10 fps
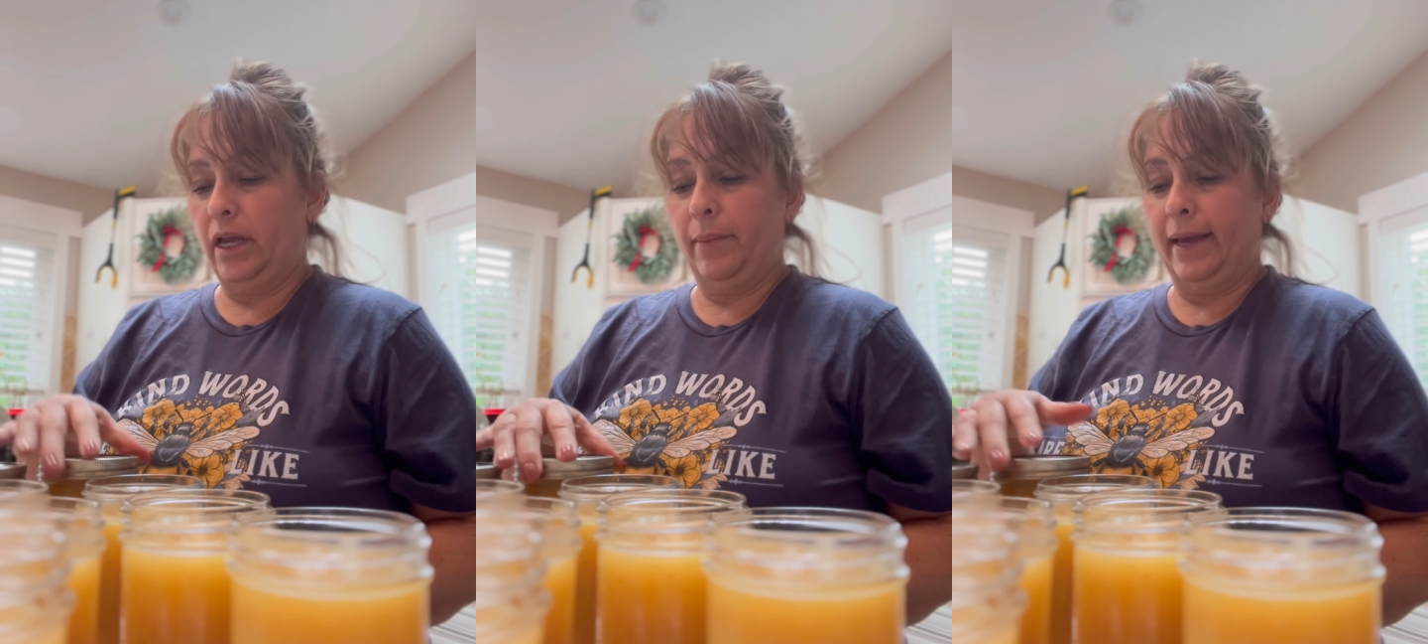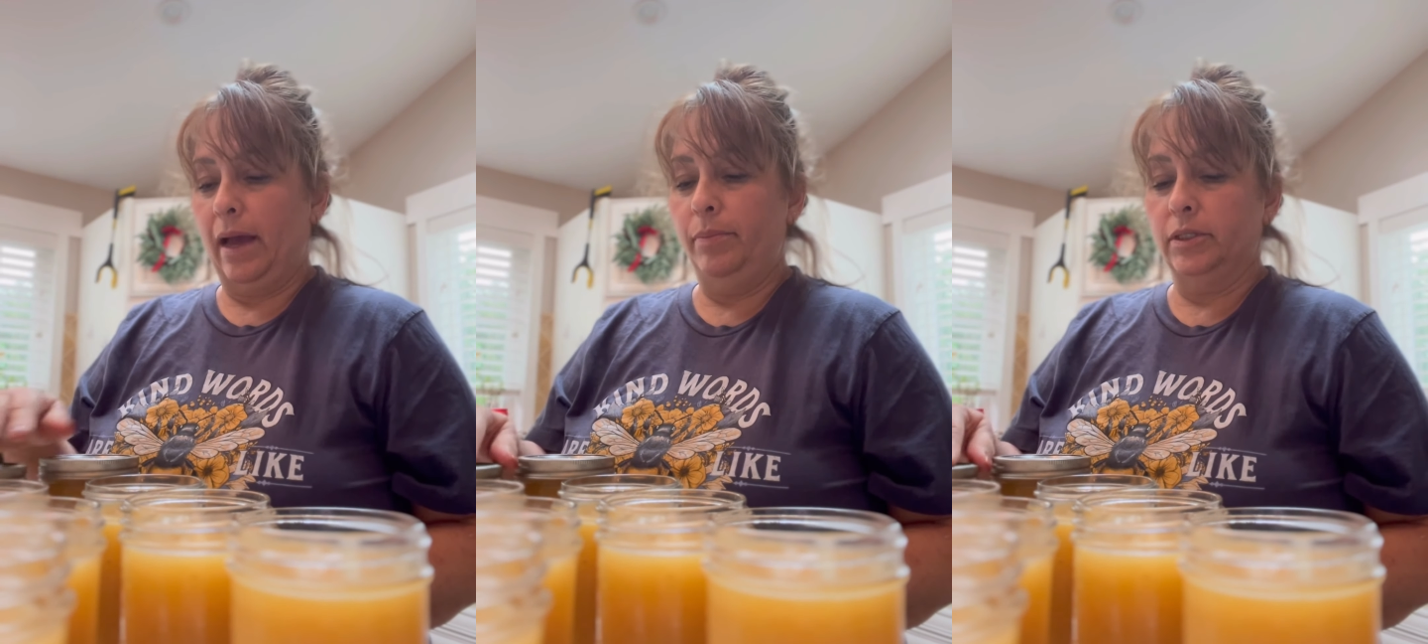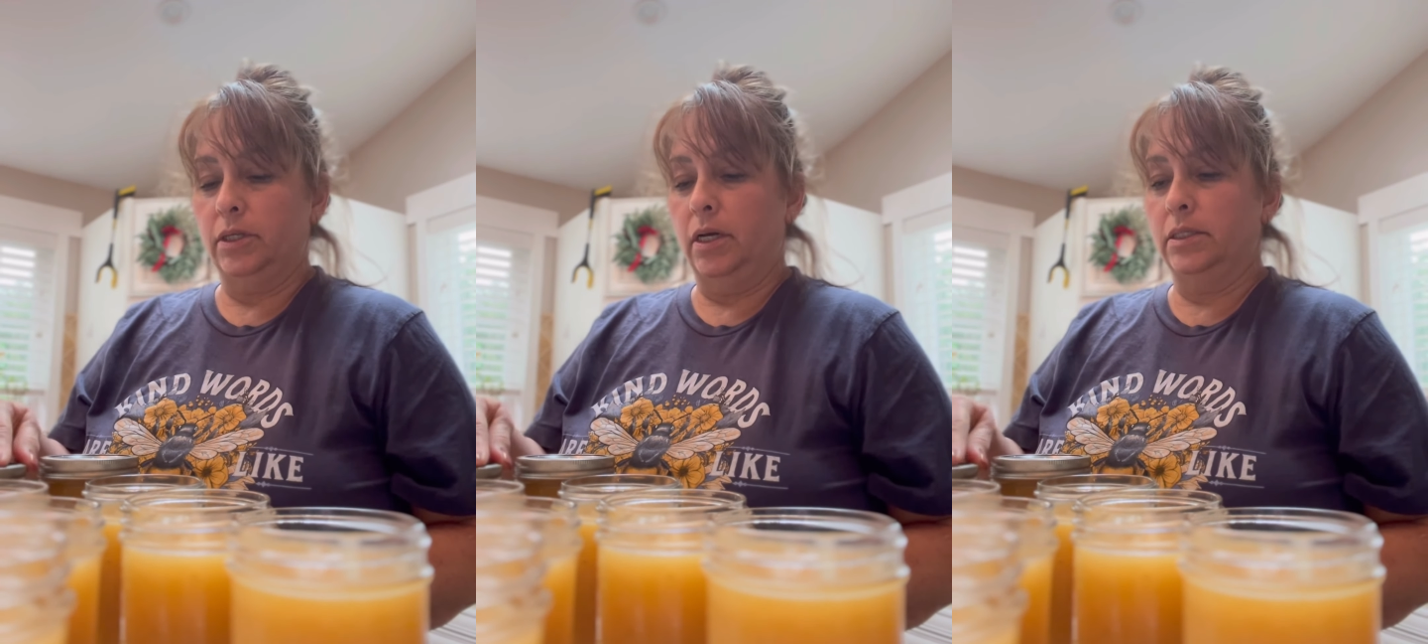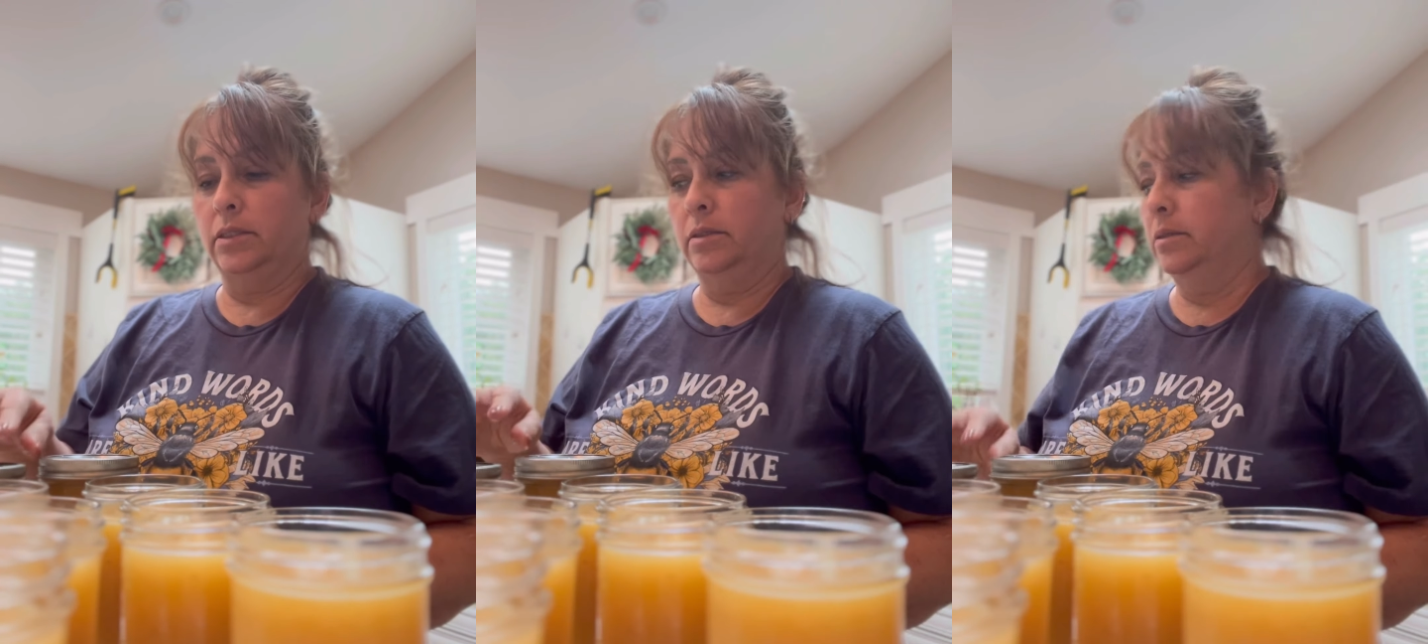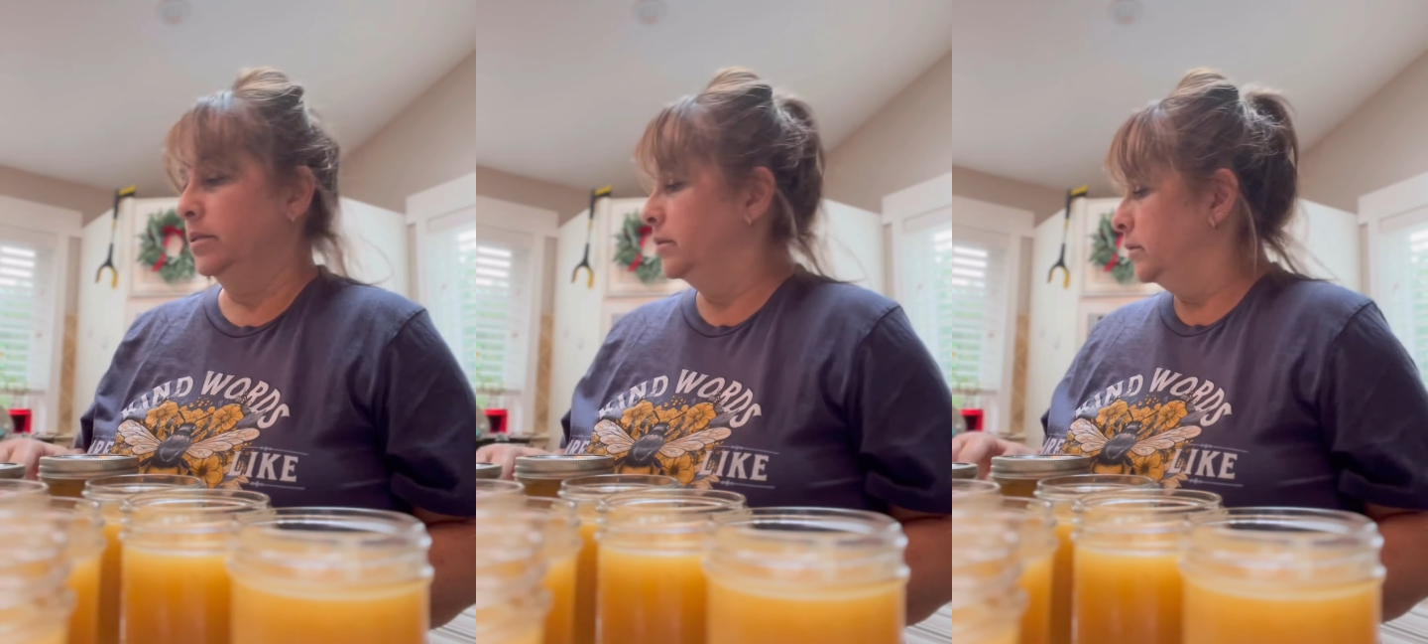I can make applesauce.
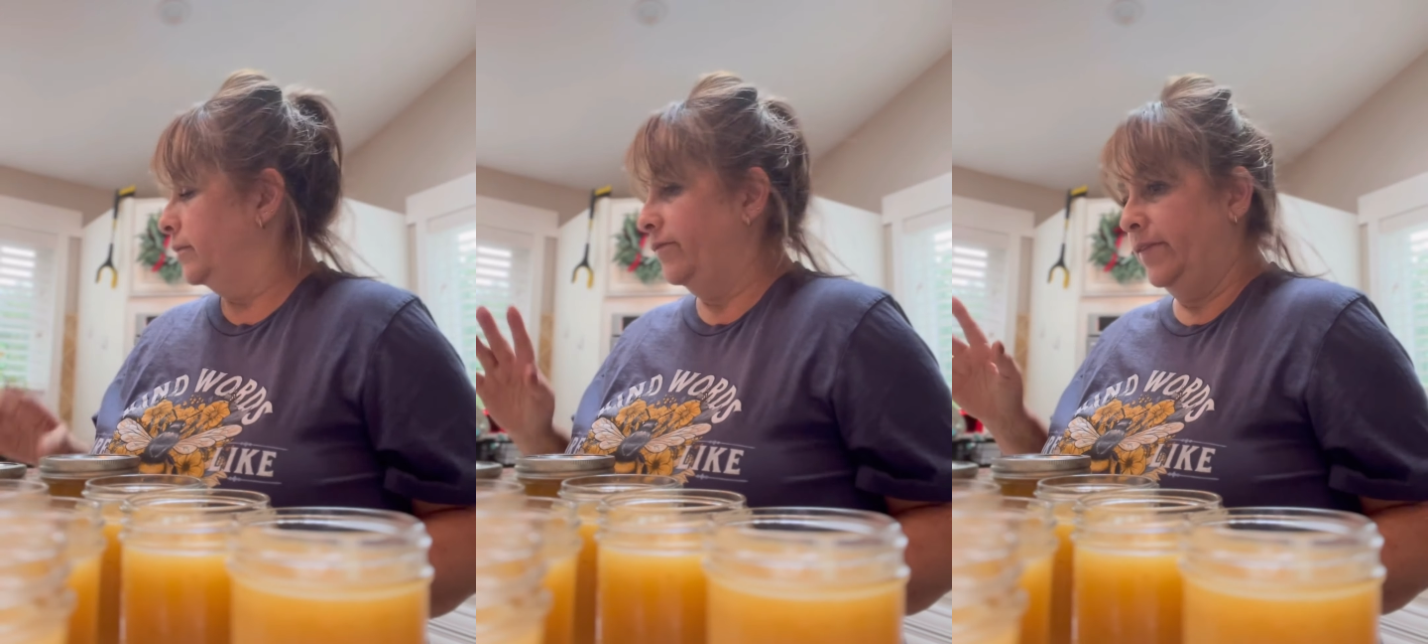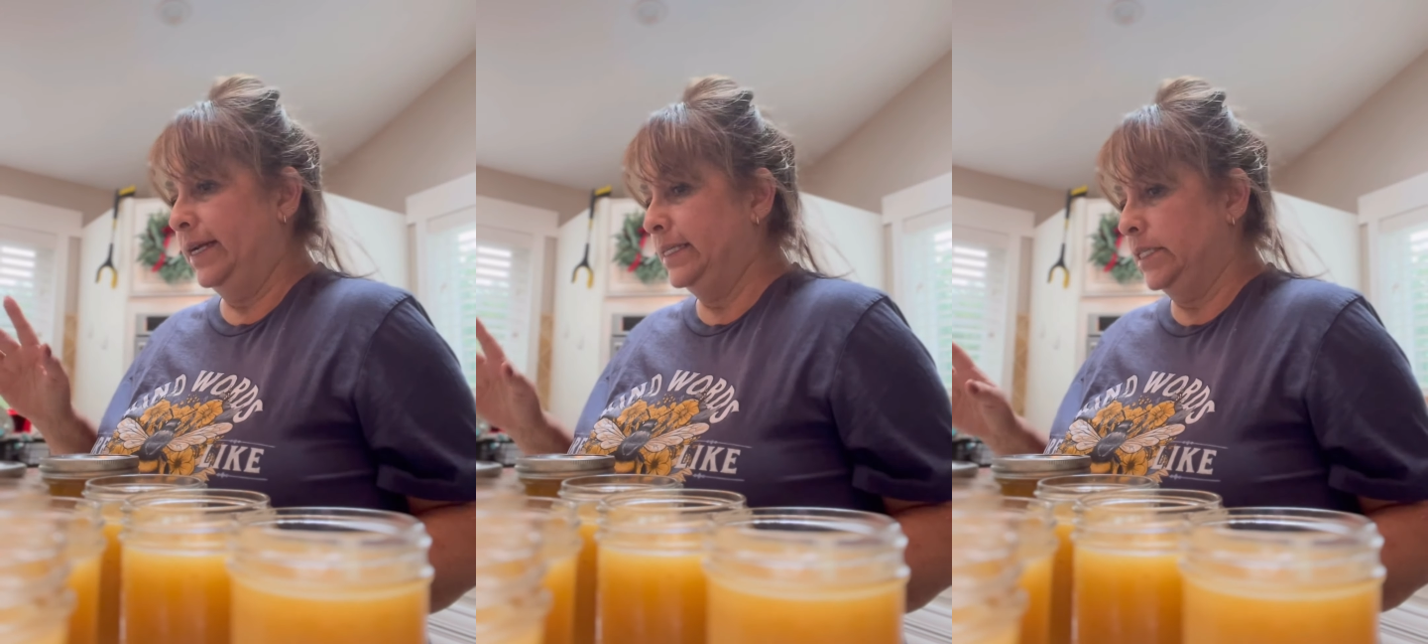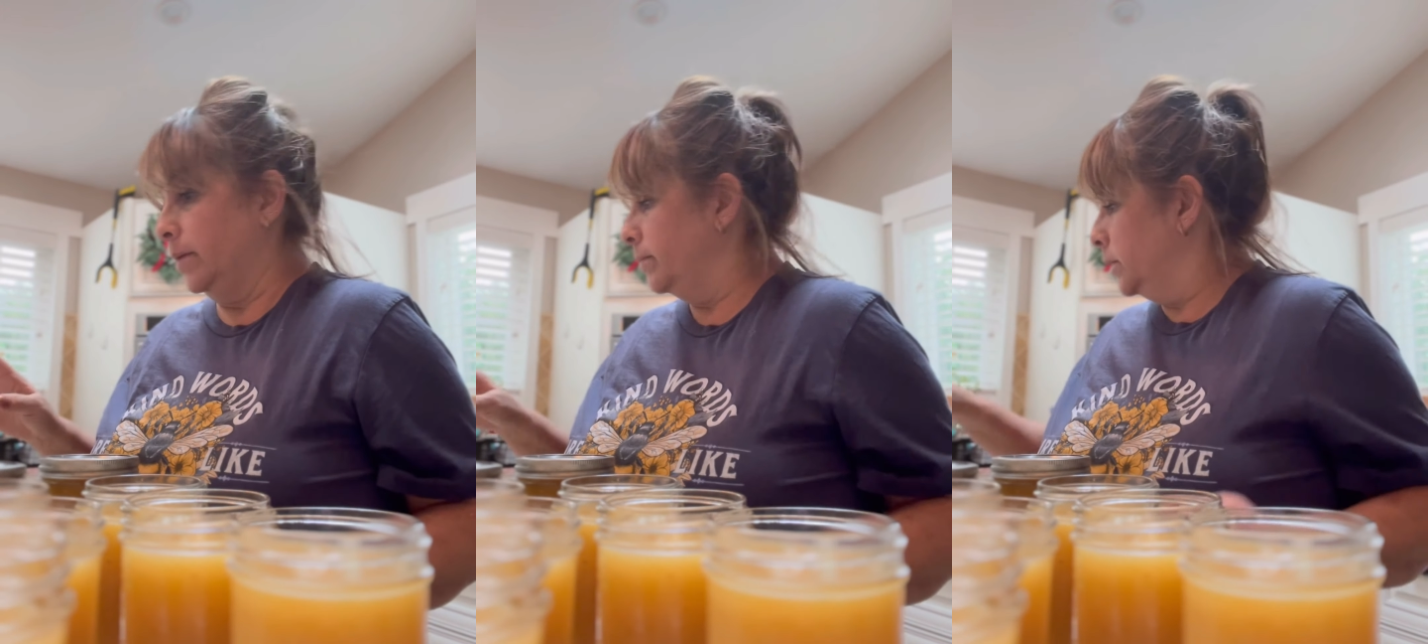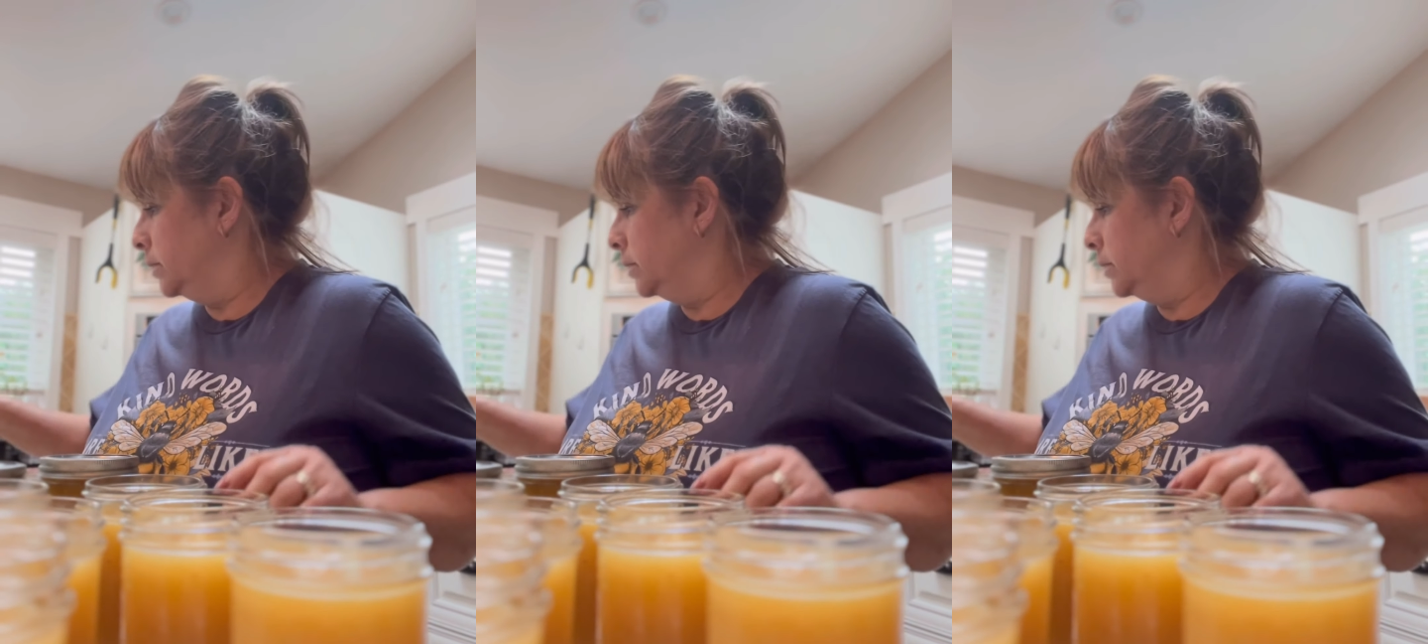Find some.